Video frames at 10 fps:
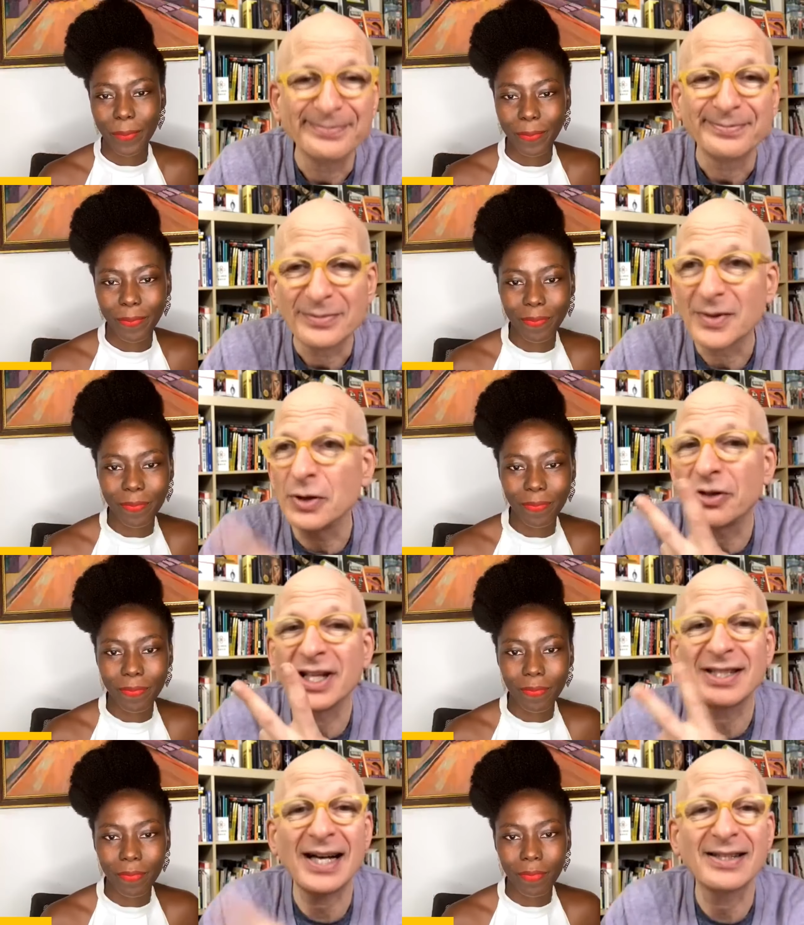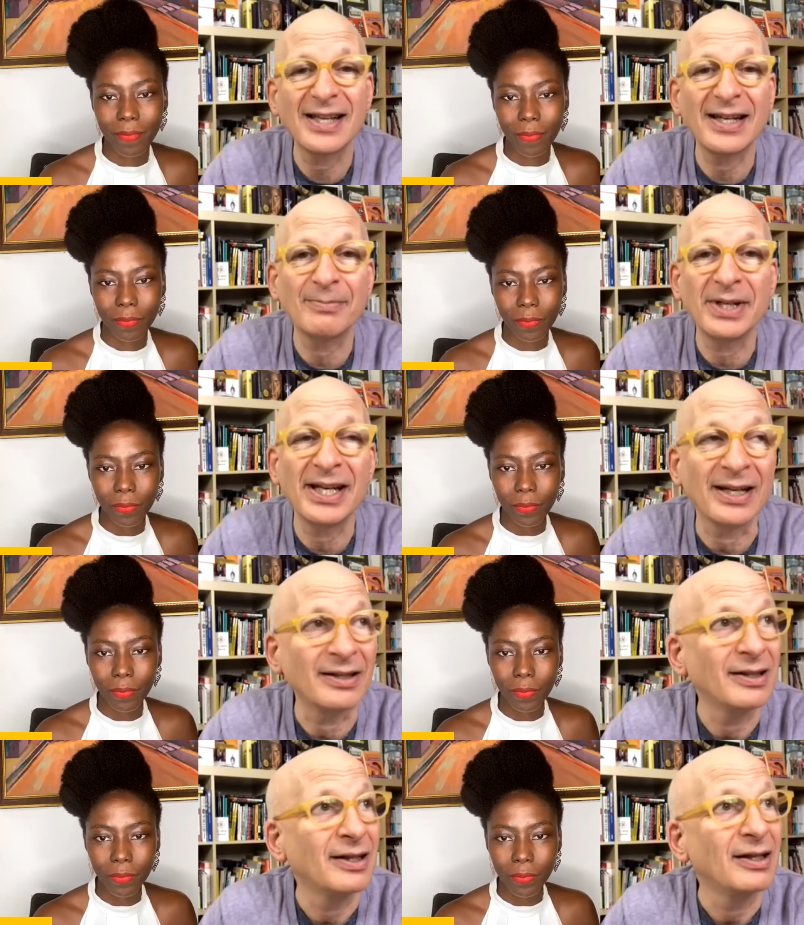Speaker 1: Two things I'd say to begin.
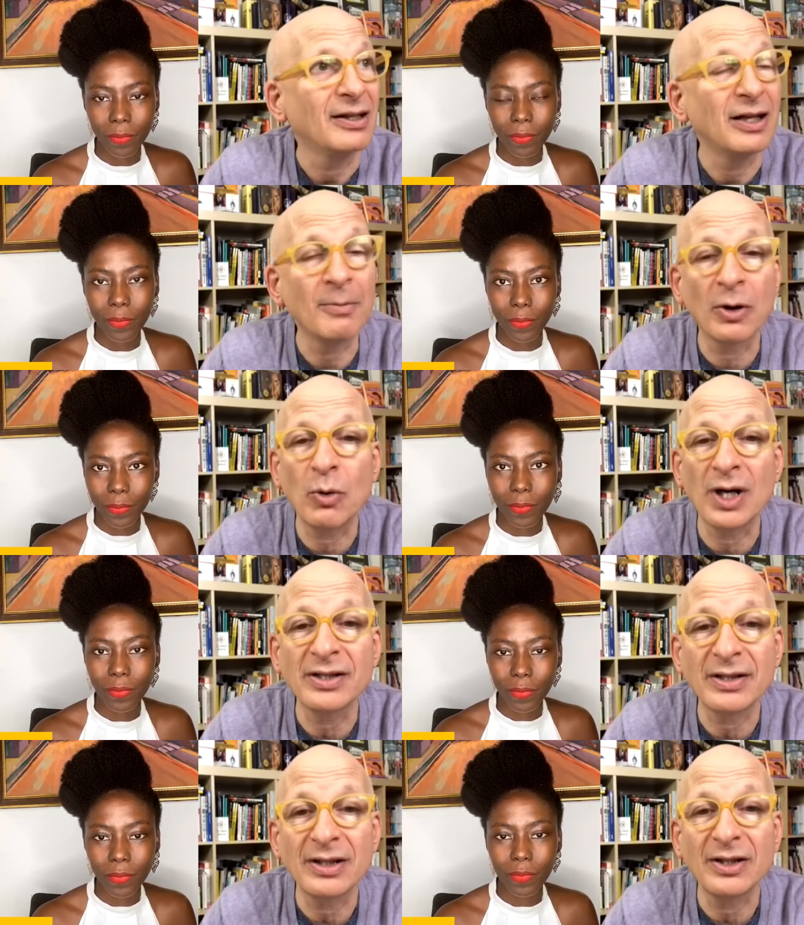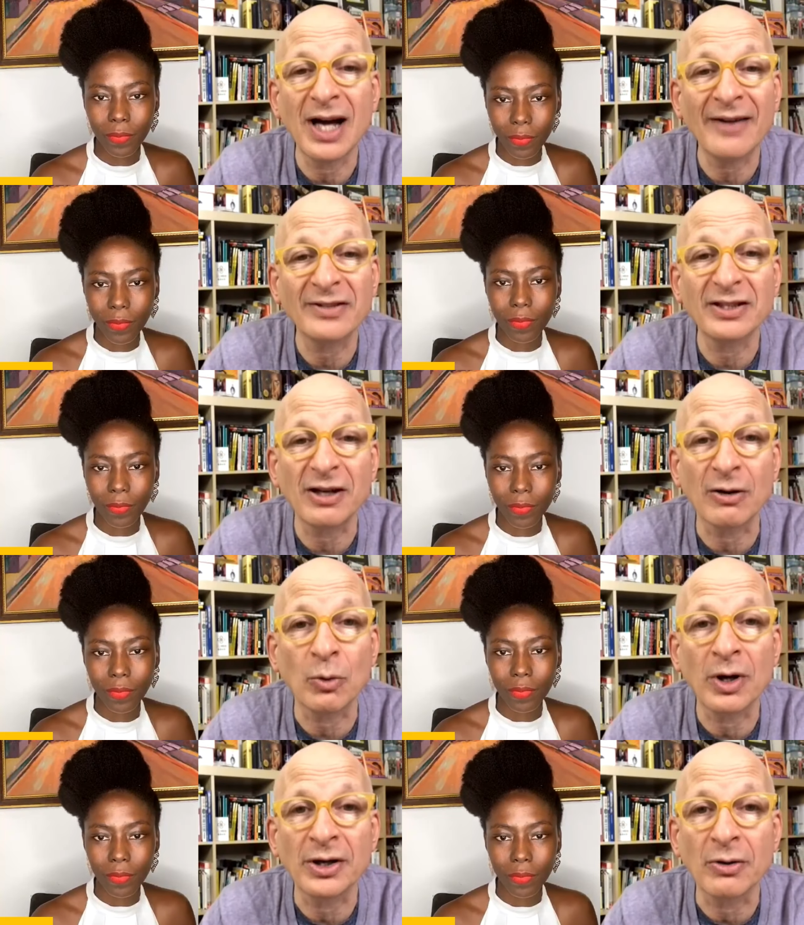Number one, you have to start where
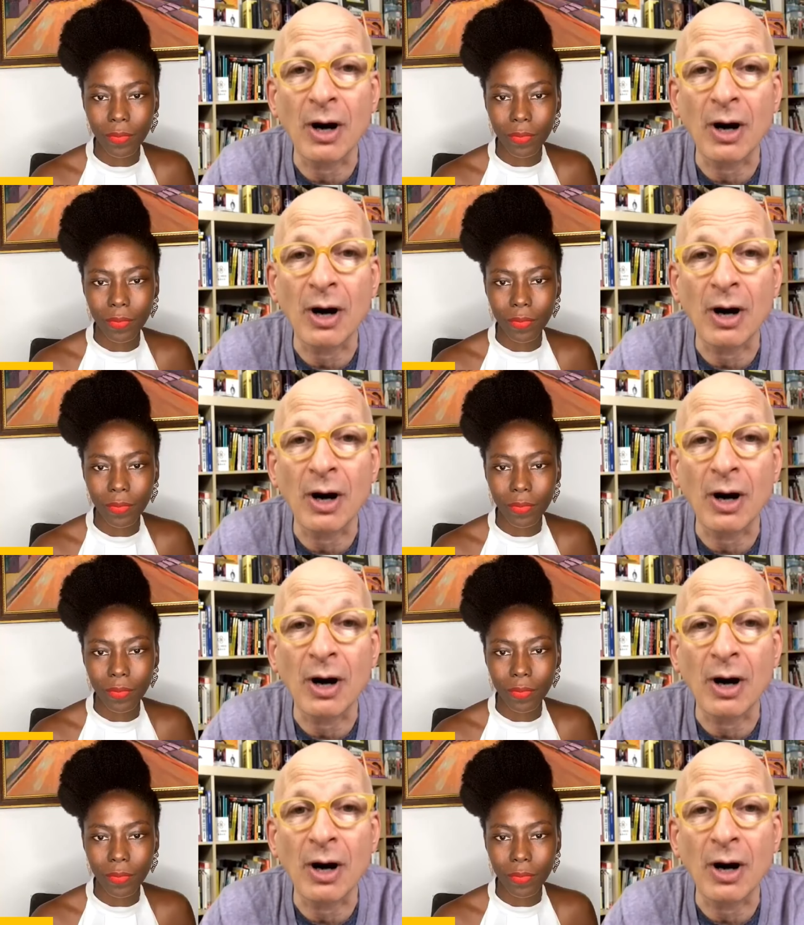you are,